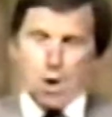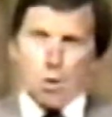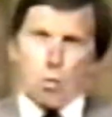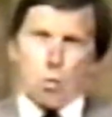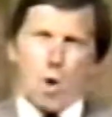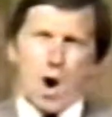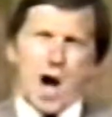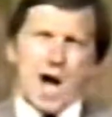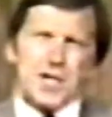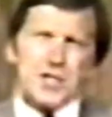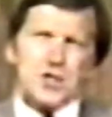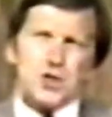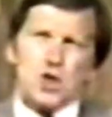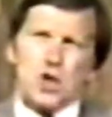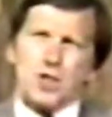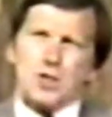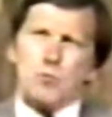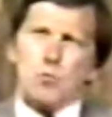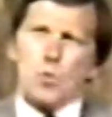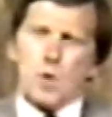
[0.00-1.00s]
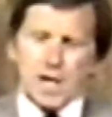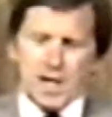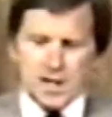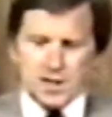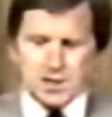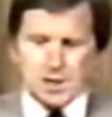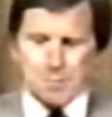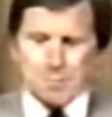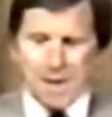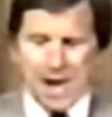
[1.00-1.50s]
Why shouldn't we
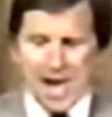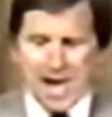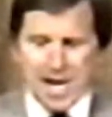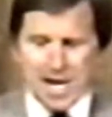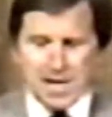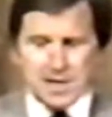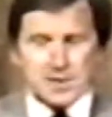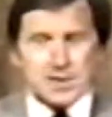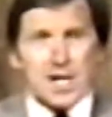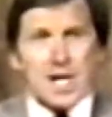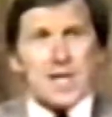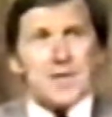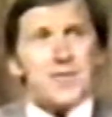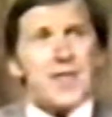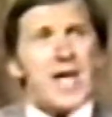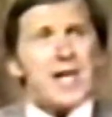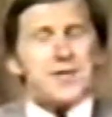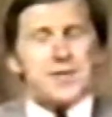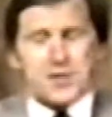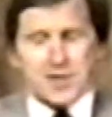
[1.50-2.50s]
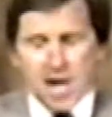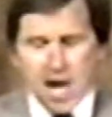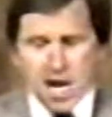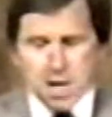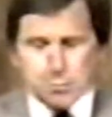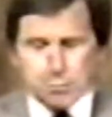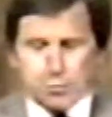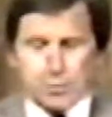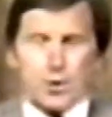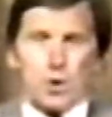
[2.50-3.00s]
demand that
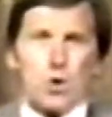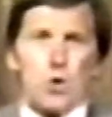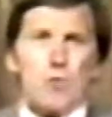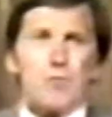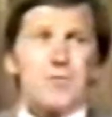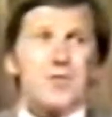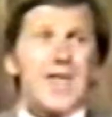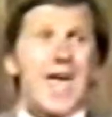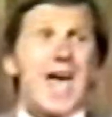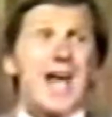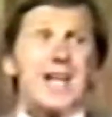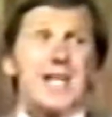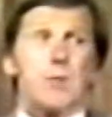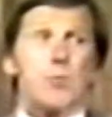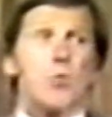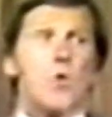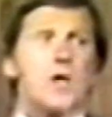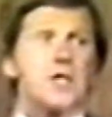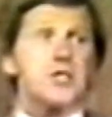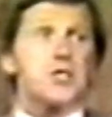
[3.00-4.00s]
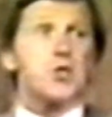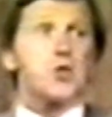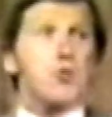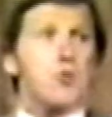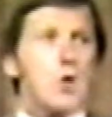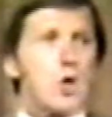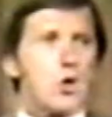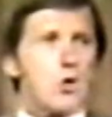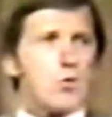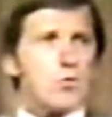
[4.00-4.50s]
they prove that it was
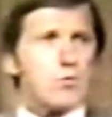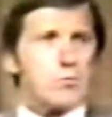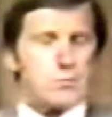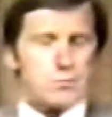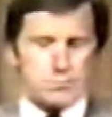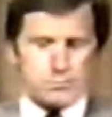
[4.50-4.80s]
true?